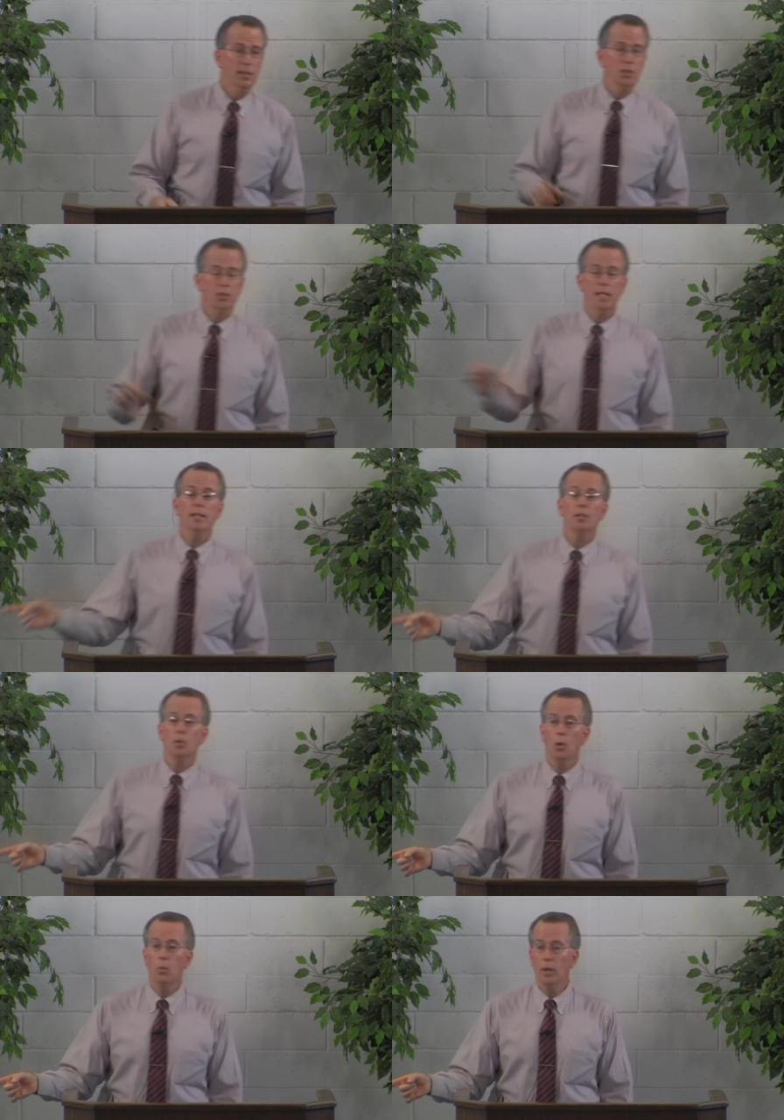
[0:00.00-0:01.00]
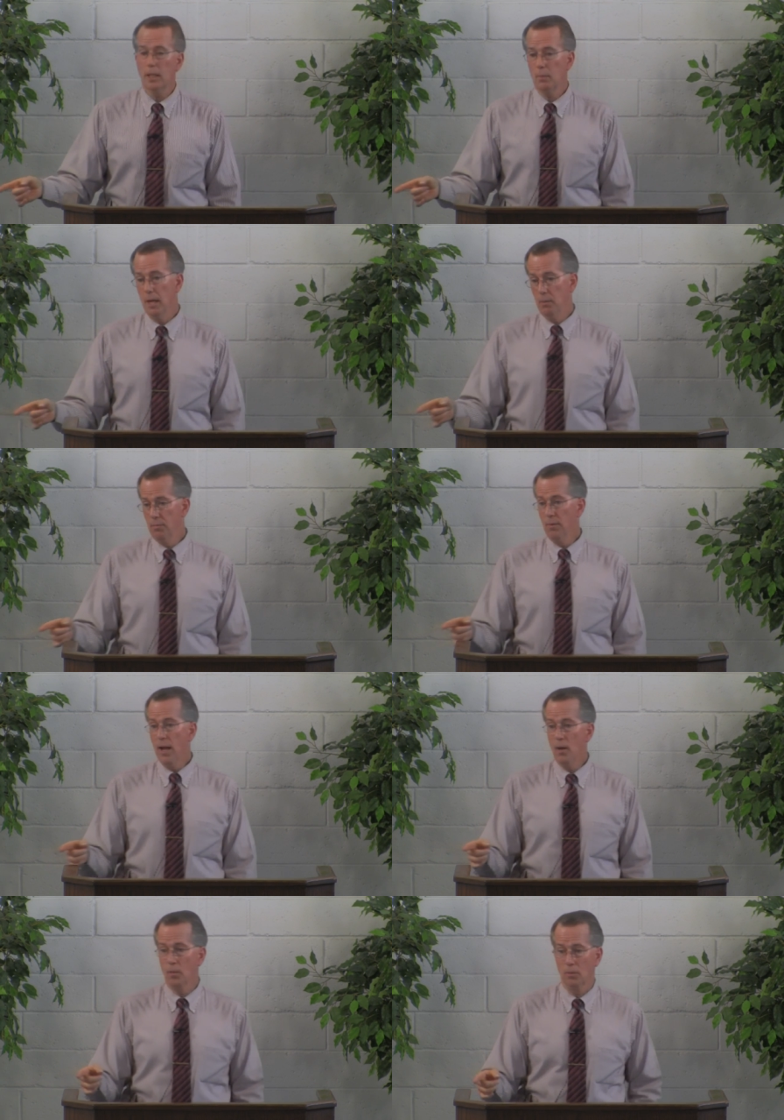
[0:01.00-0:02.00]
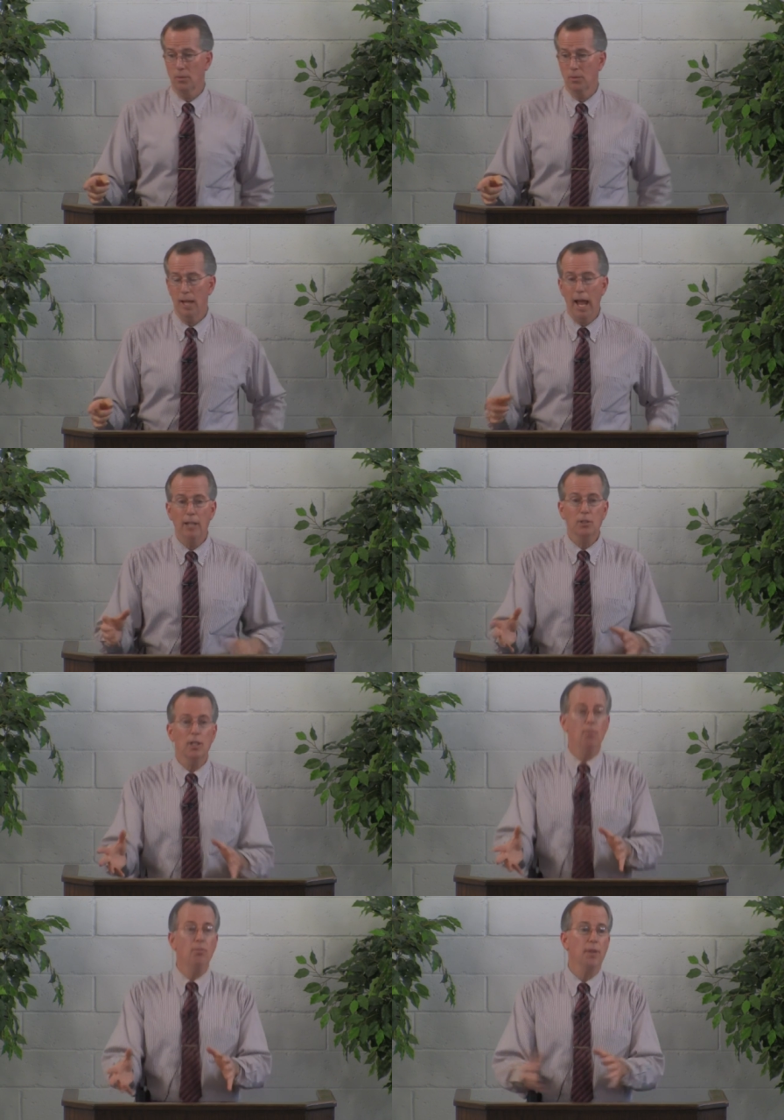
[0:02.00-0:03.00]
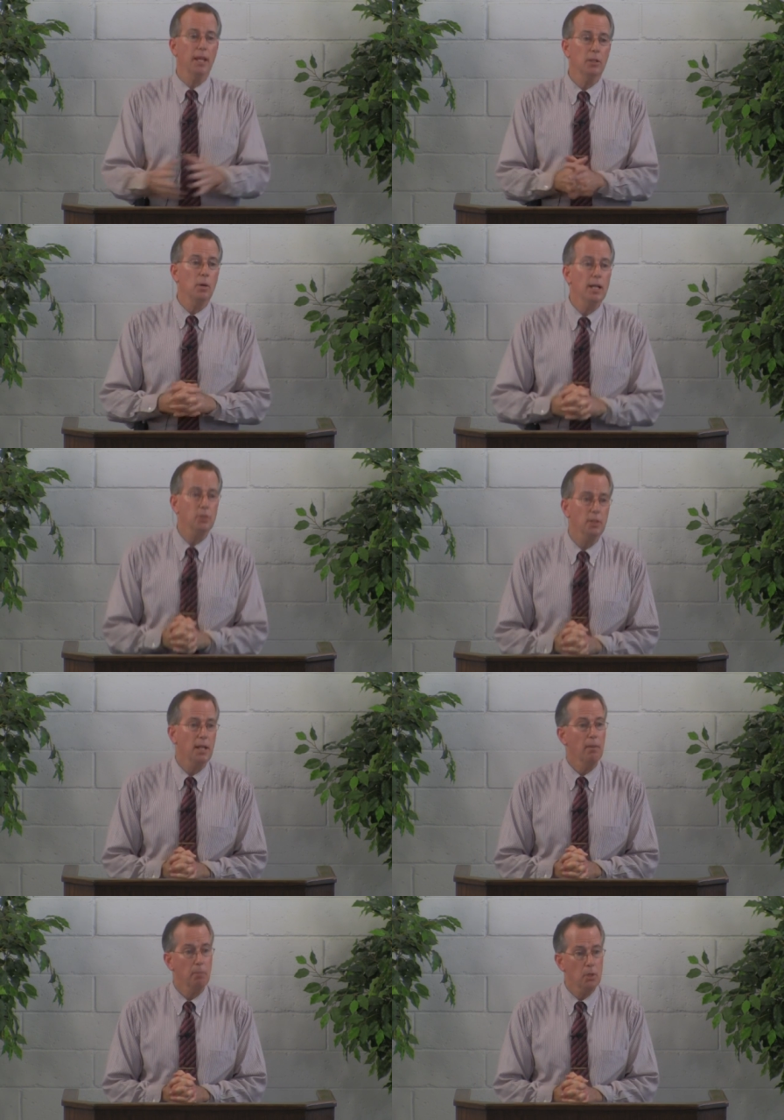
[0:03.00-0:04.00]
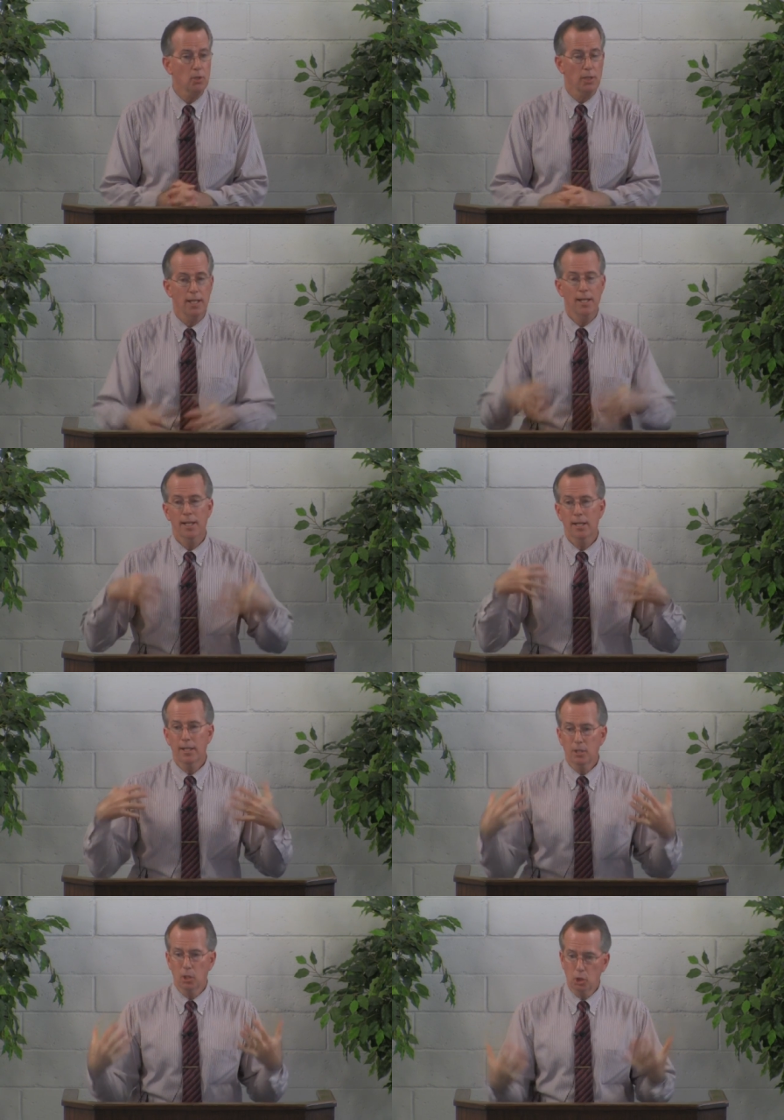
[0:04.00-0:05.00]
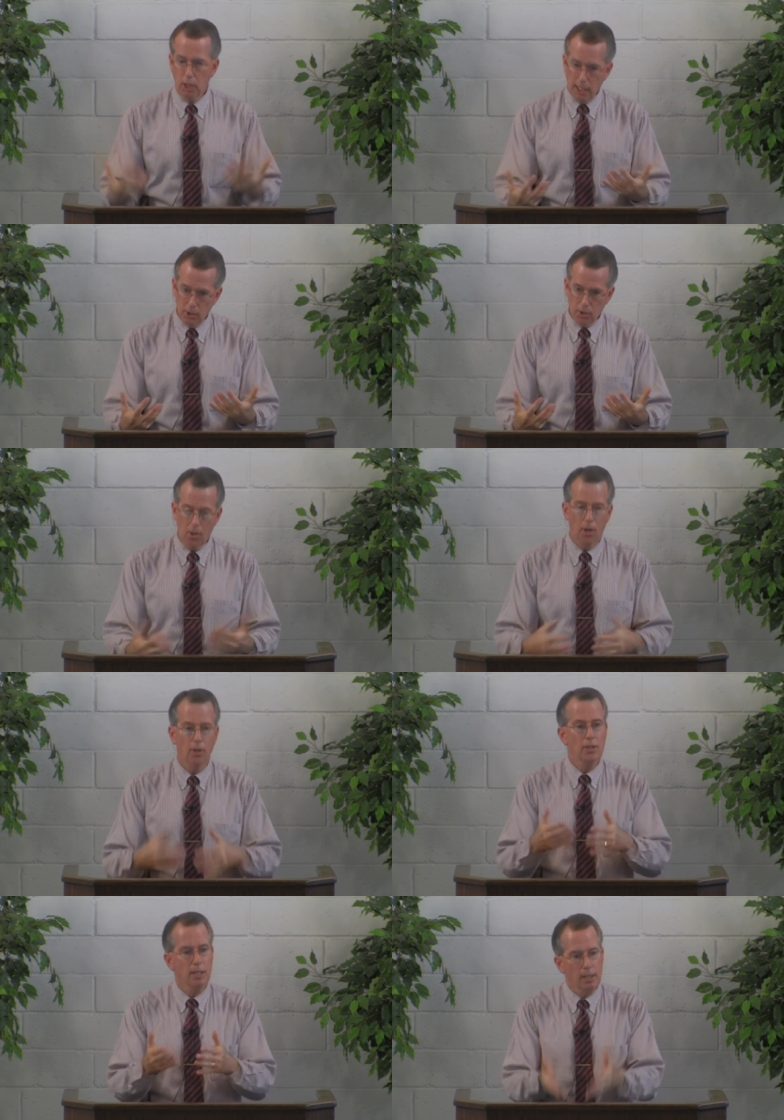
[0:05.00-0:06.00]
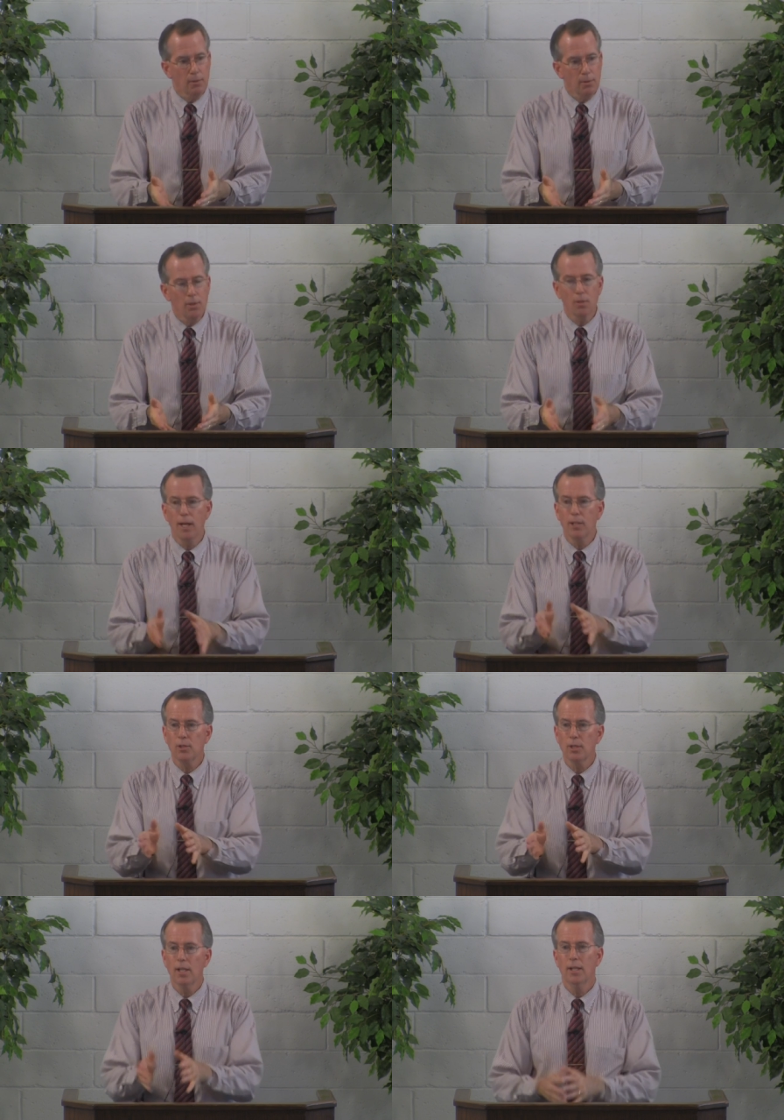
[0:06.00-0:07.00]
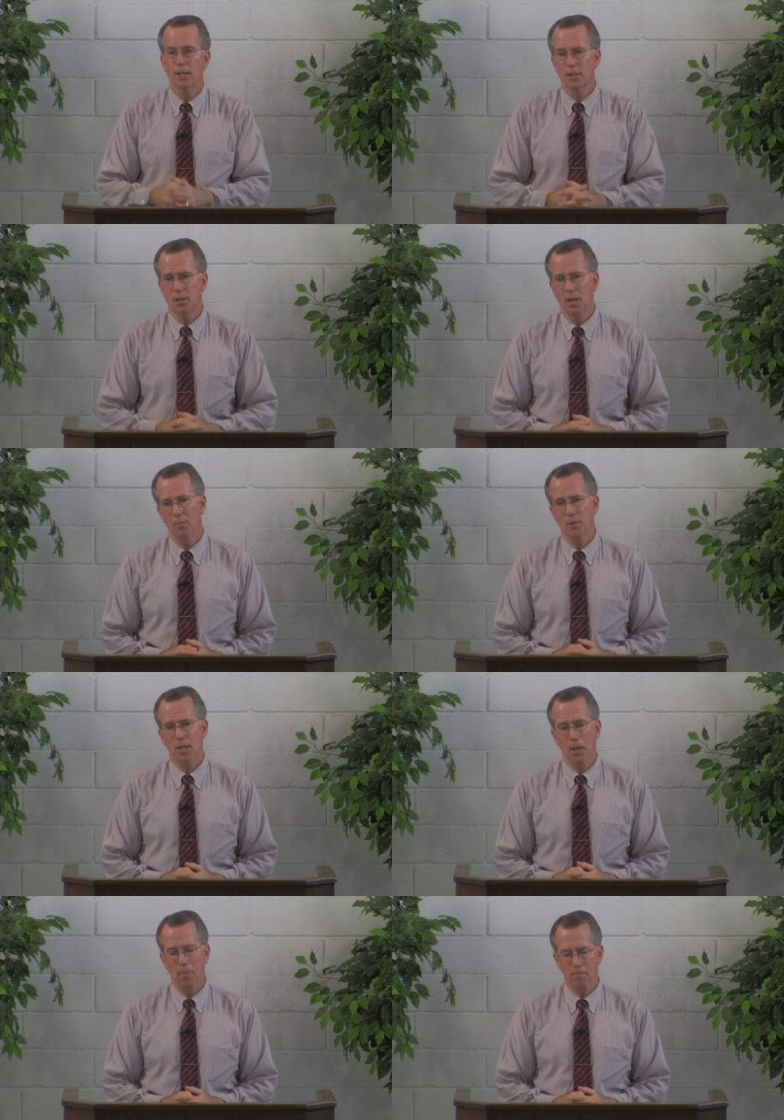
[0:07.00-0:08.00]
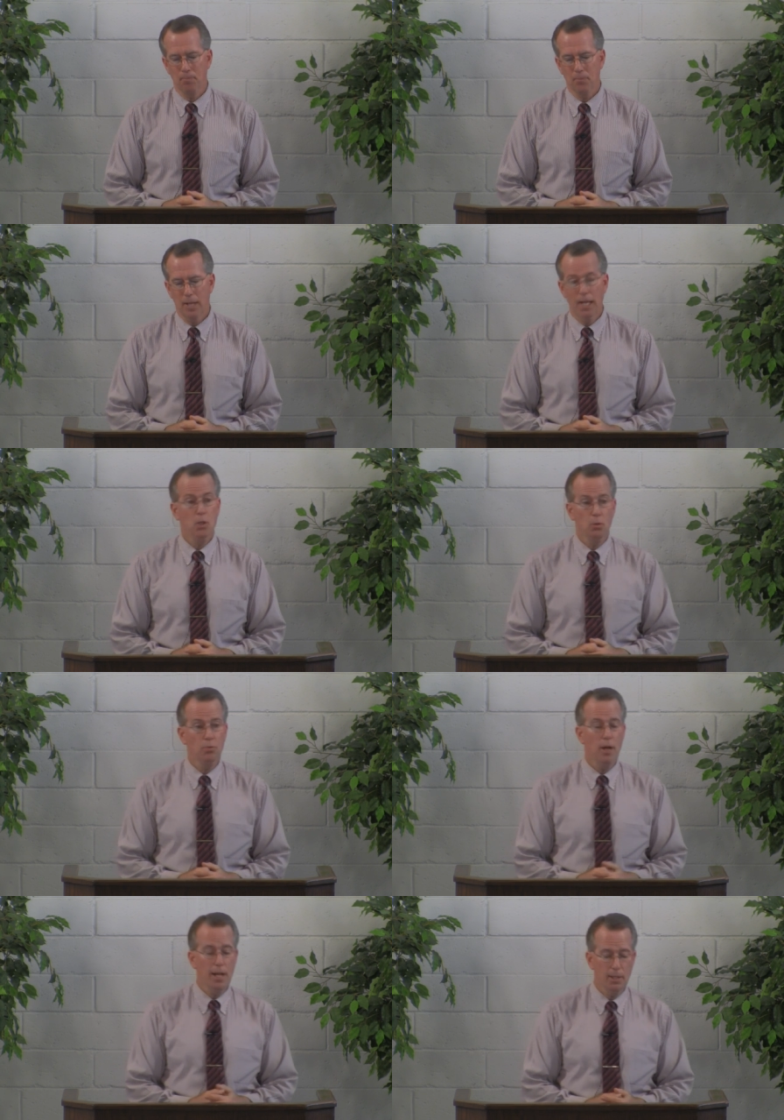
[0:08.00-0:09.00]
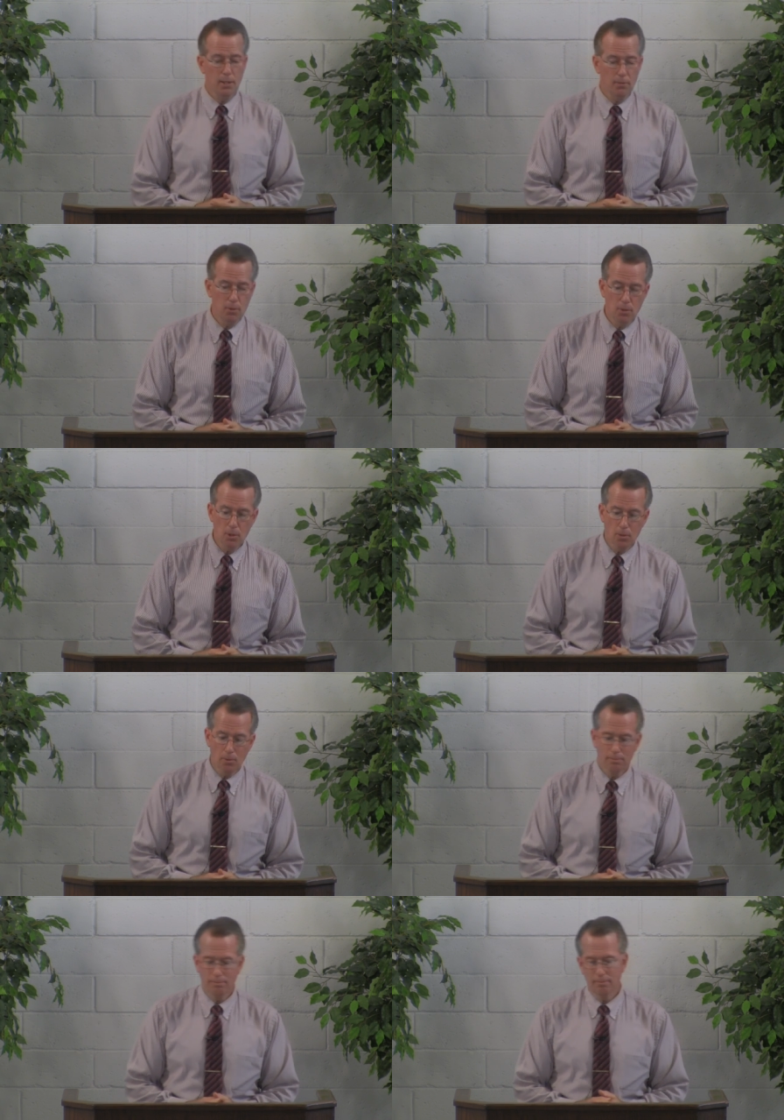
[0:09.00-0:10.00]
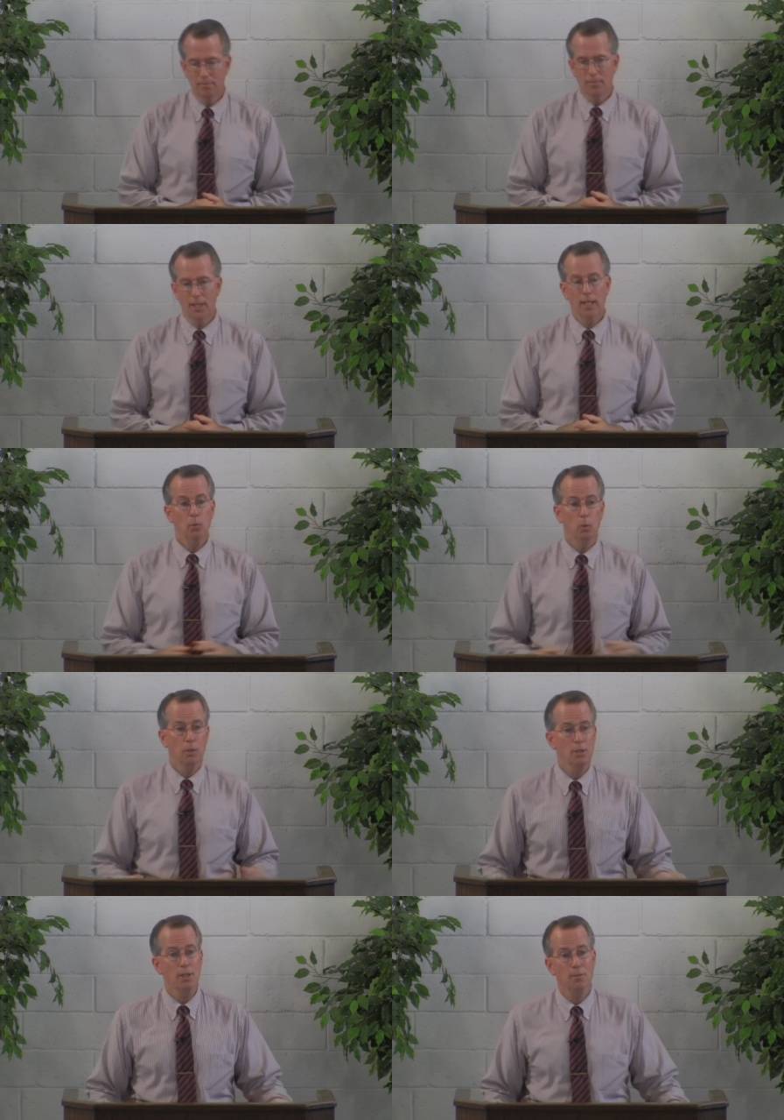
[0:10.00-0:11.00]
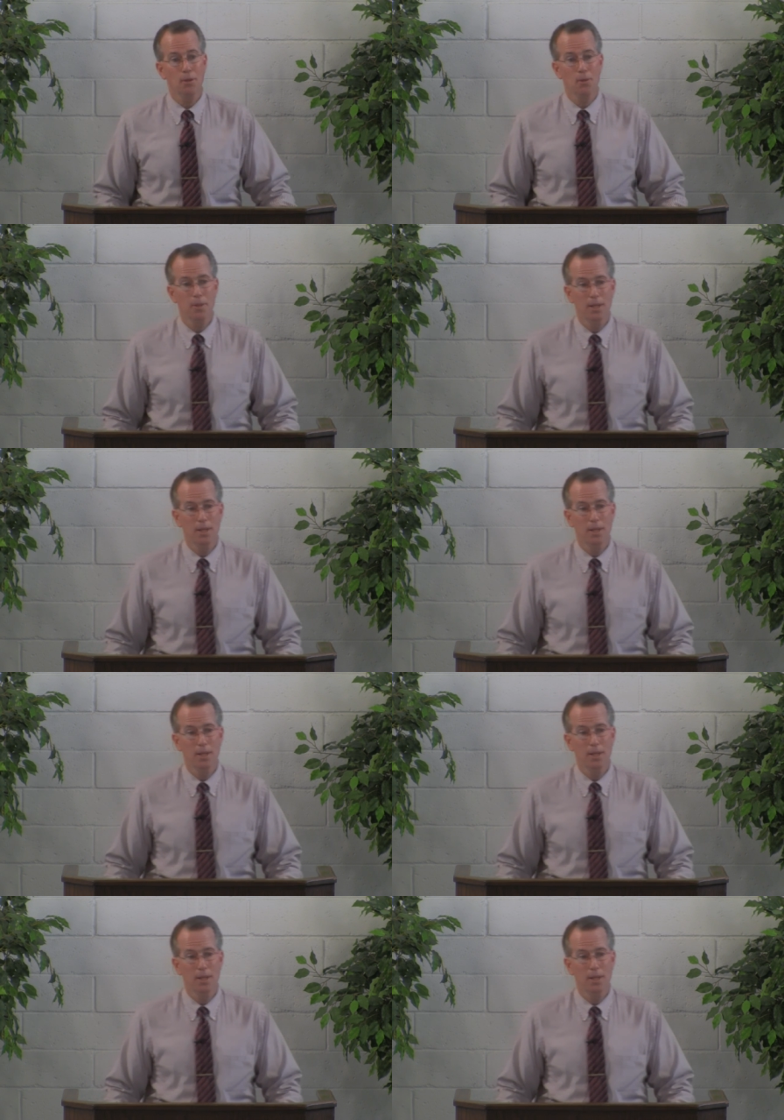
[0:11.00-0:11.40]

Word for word: seek the Lord while he may be found. Ask him for that grace and that mercy to change your heart, to give you the grace to come to him. And you'll find that if you do, that he will receive you